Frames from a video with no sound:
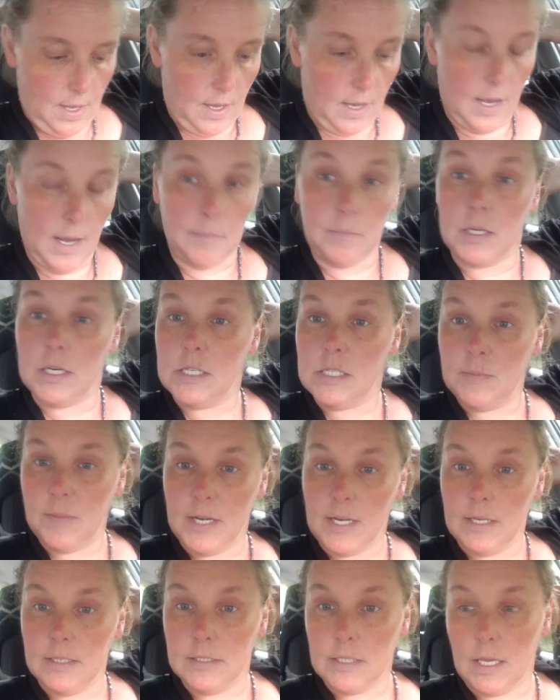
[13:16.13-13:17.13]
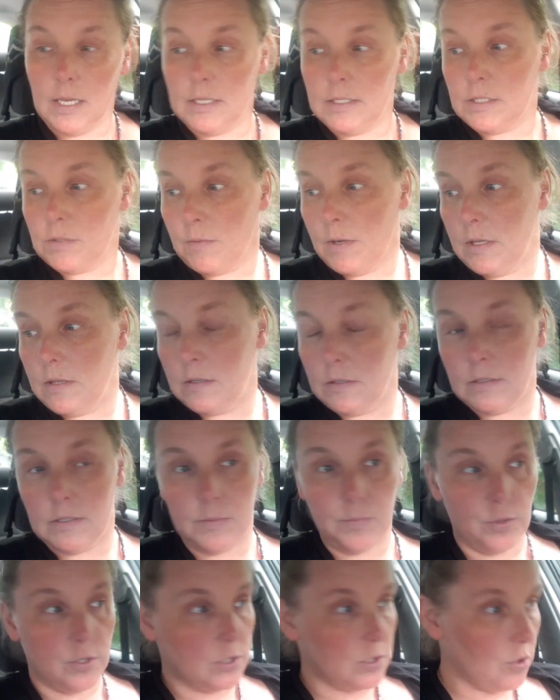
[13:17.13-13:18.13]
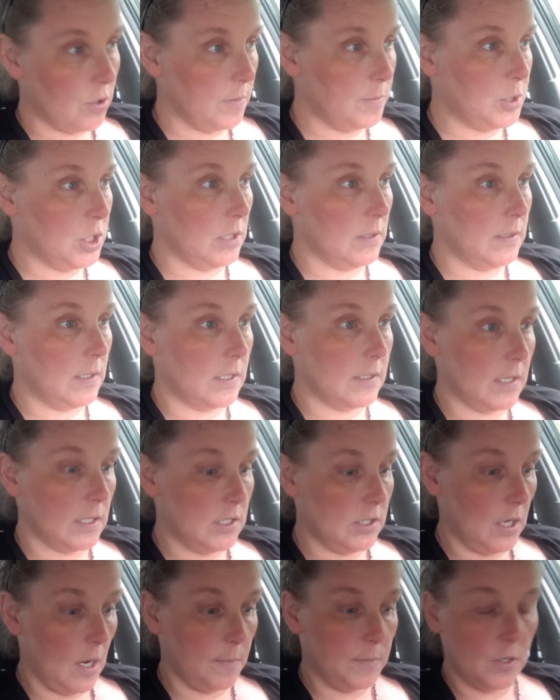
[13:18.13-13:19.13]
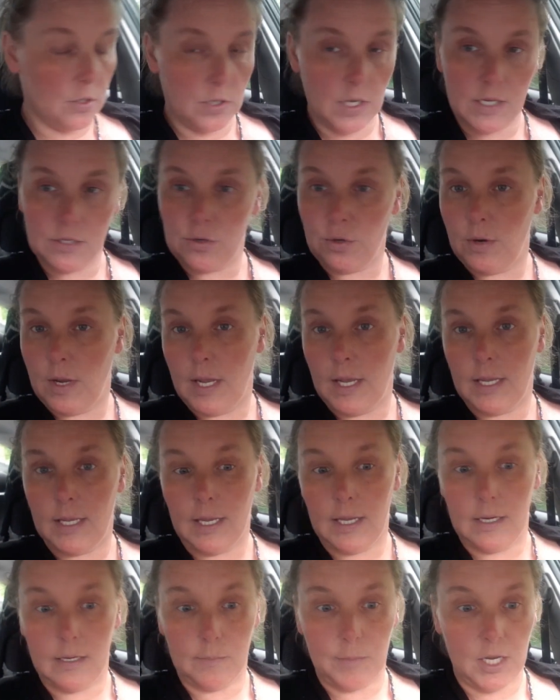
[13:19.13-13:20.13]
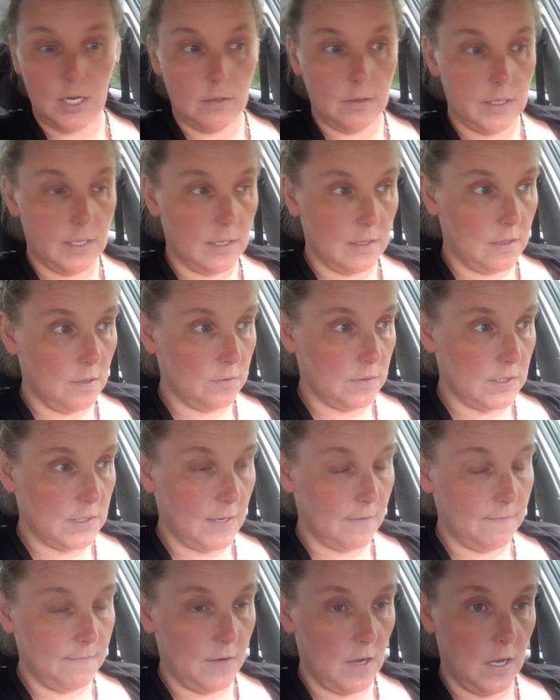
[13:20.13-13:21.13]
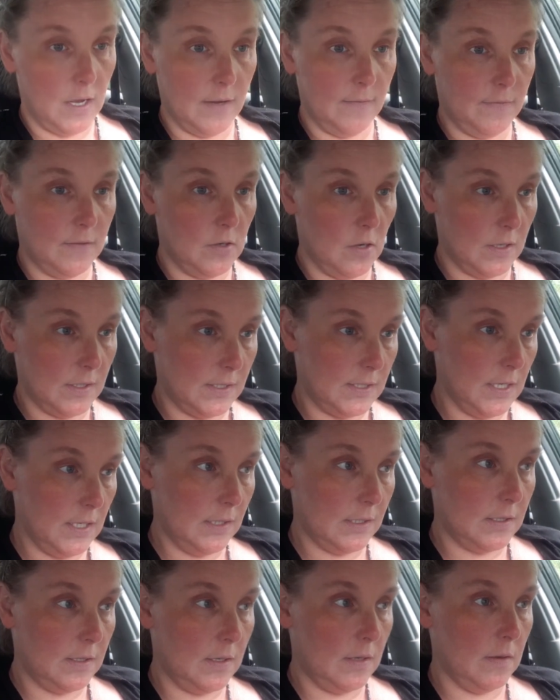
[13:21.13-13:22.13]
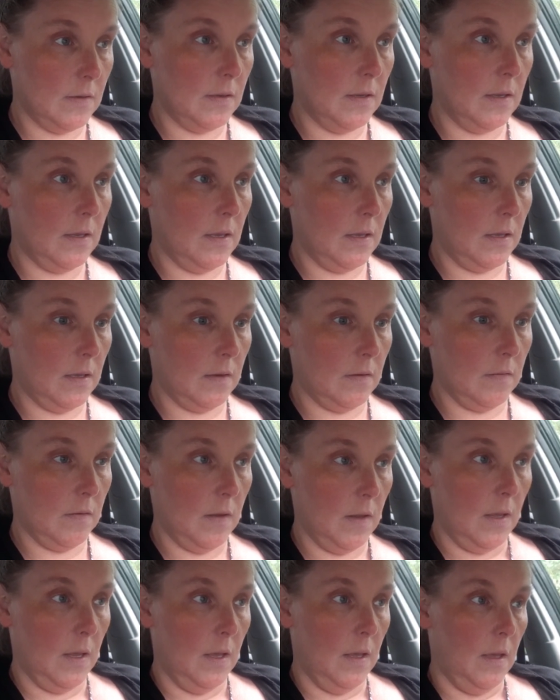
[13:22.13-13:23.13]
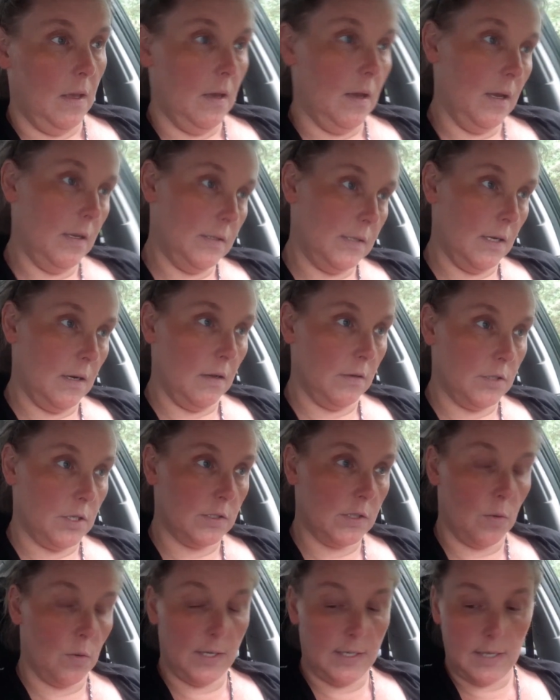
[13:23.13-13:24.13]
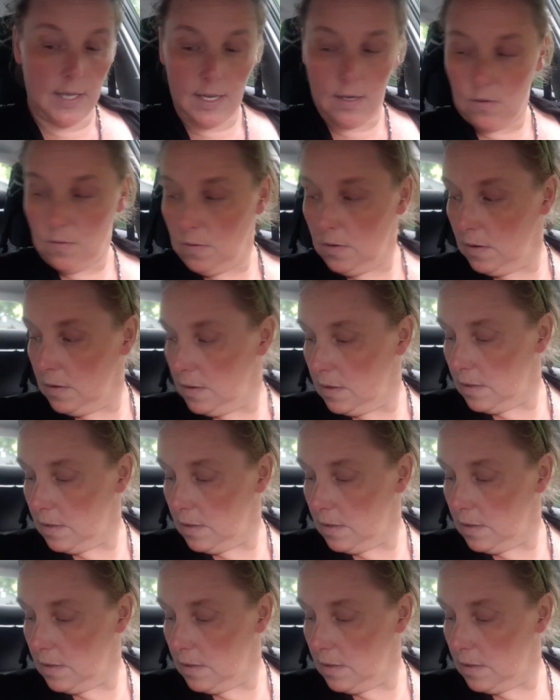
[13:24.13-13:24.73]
I'm going to spin in to get Sarita's prescriptions because I stopped there yesterday and apparently it closes at 5, not 6. And I said, I'll just go in now.